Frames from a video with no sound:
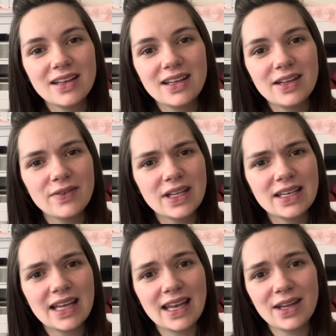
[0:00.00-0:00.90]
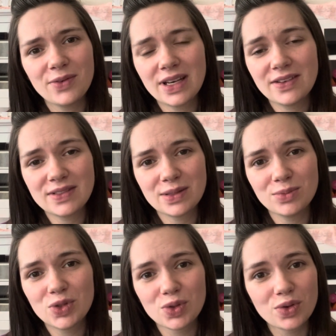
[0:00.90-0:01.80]
even getting rid of
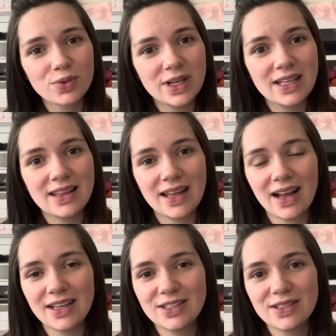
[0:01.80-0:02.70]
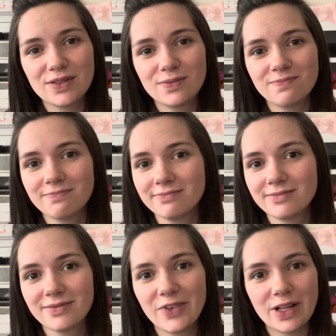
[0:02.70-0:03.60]
some jewelry that I just
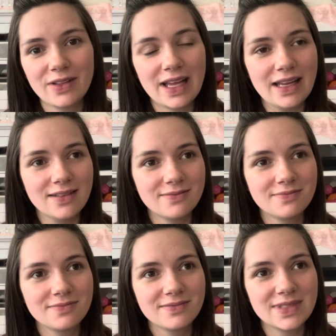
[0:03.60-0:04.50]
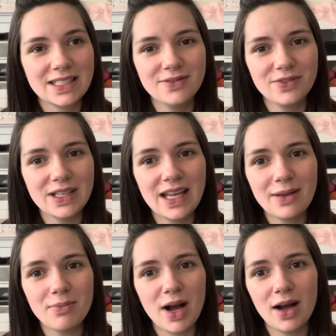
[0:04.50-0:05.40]
felt like didn't feel
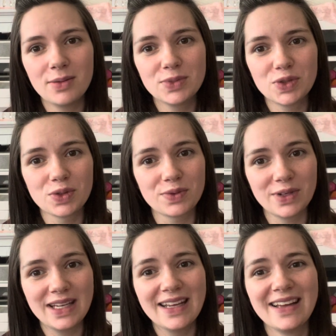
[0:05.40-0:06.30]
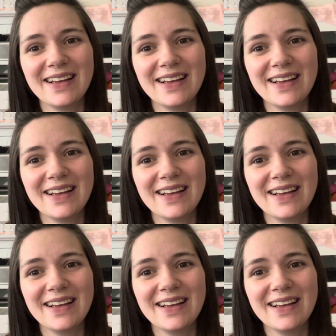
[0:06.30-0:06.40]
like mom jewelry.